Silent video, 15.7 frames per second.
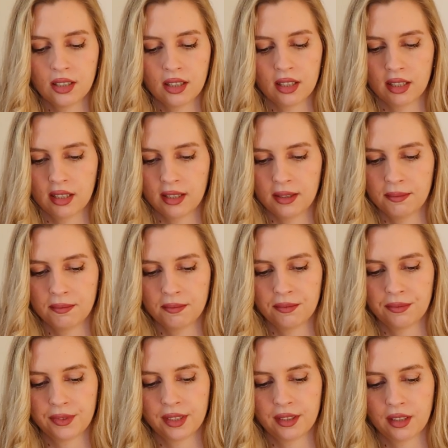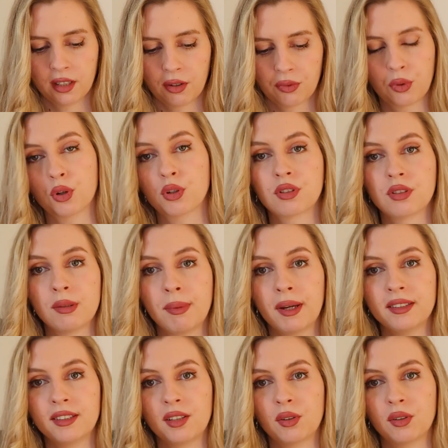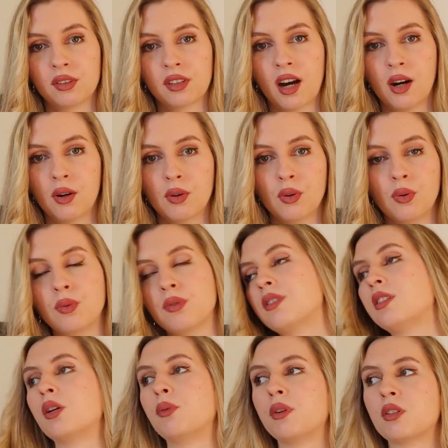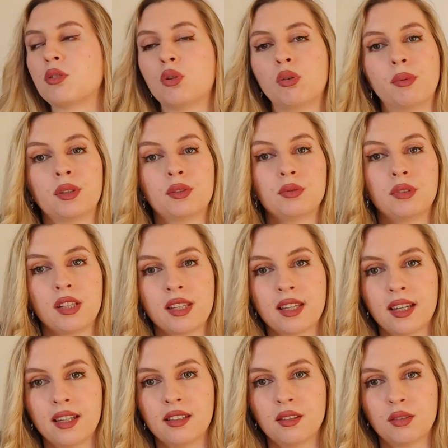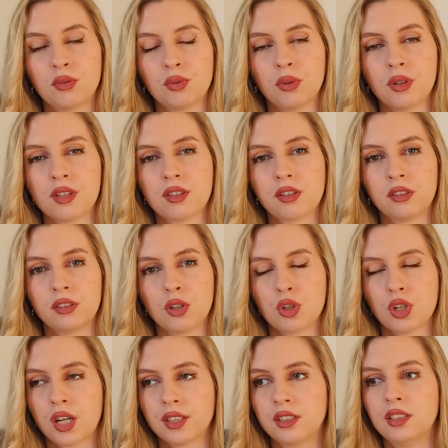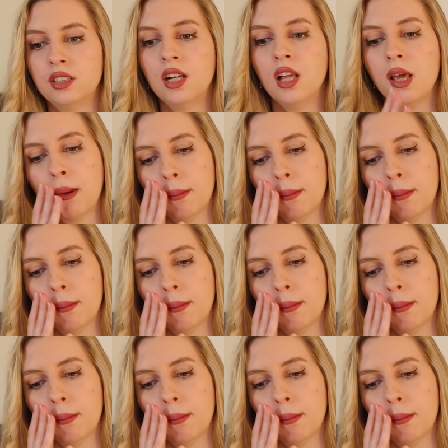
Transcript: Of course, depending on how serious you want to dedicate to a certain genre.